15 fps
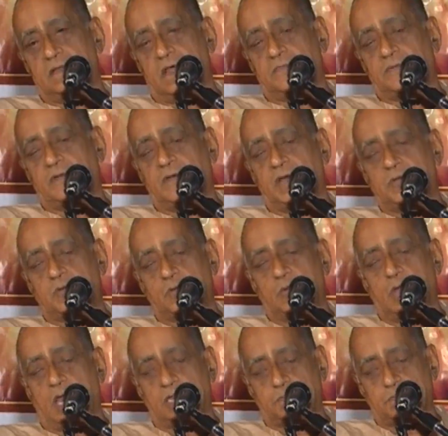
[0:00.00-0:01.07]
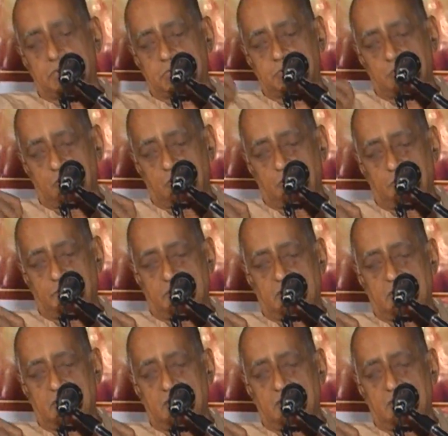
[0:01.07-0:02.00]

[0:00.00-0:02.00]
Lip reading: of our true Atma Swarupa,